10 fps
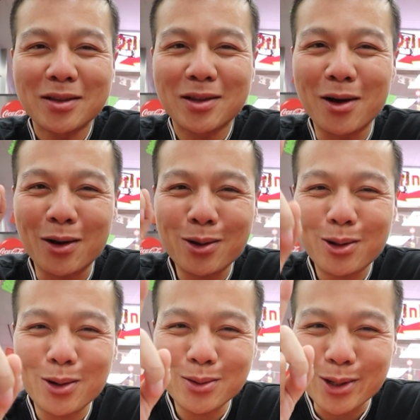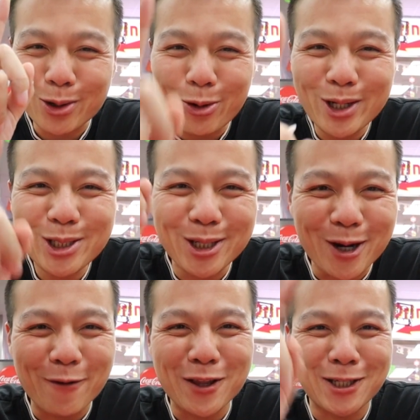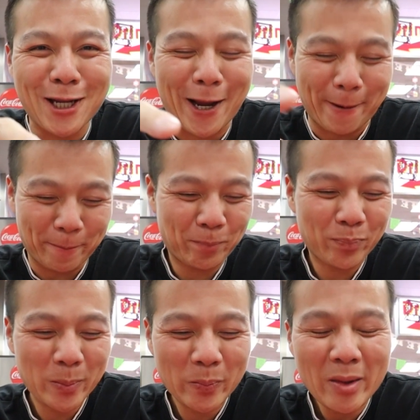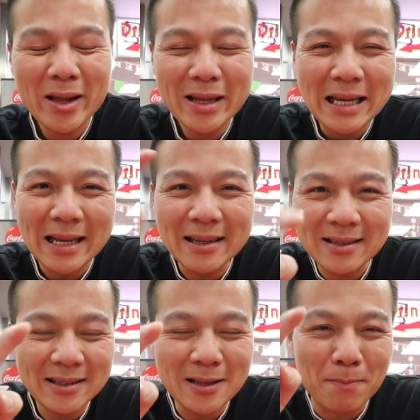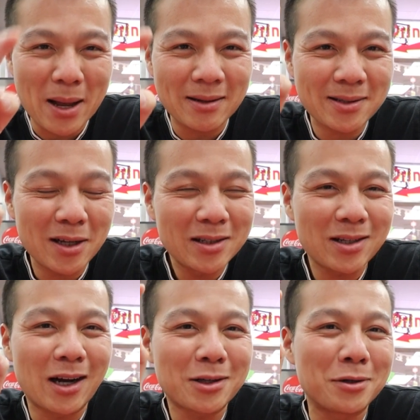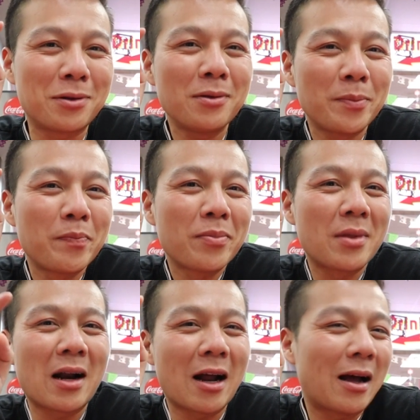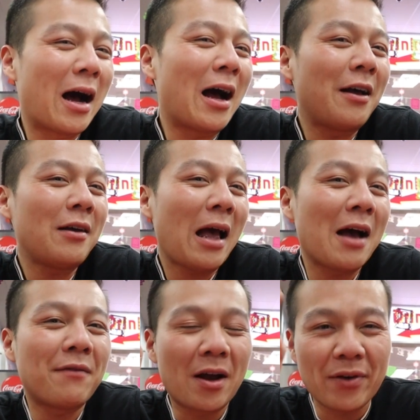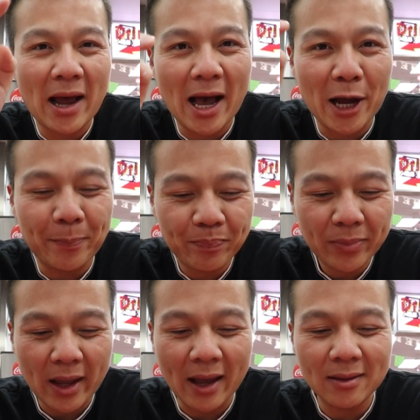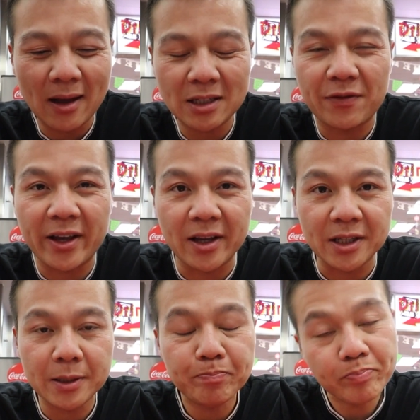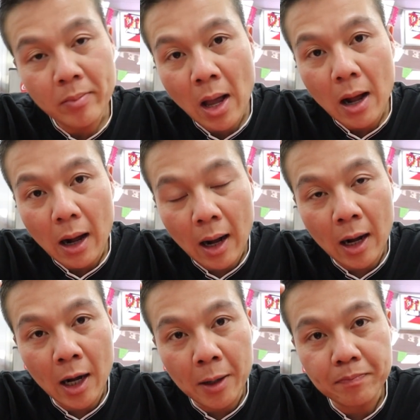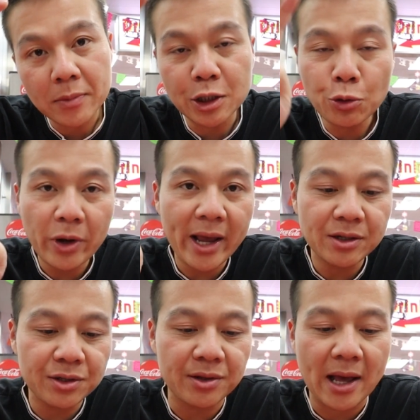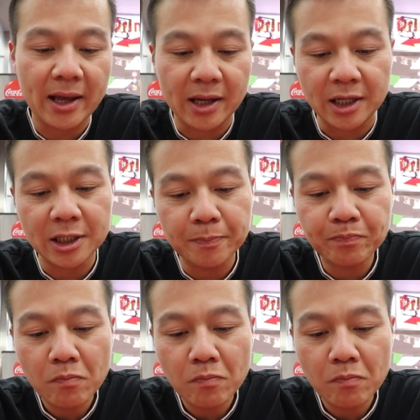the question of the day, is this the best taco that I have ever had in Las Vegas? The short answer to that is,